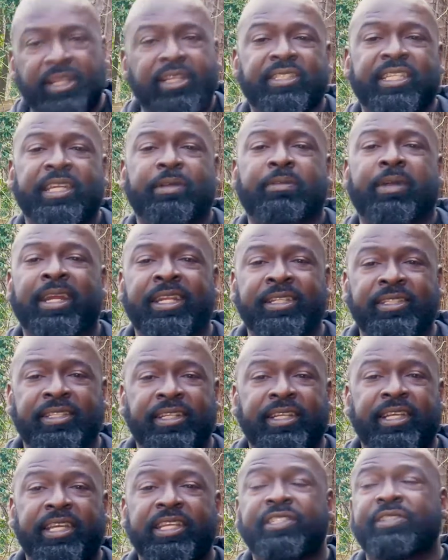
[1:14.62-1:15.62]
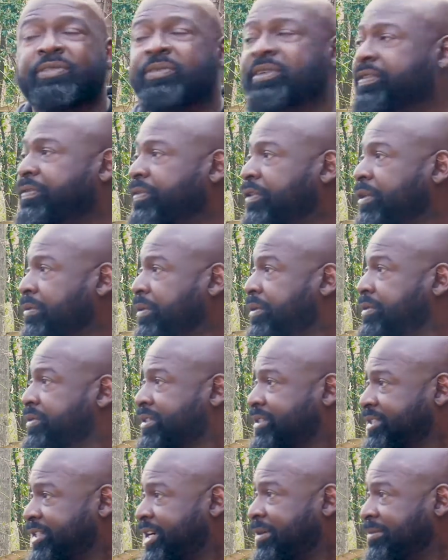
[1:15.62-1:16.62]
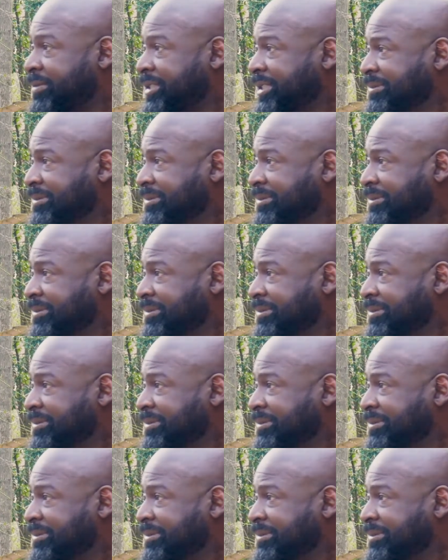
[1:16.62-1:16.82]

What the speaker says: let's get right into the history of Four Roses, shall we?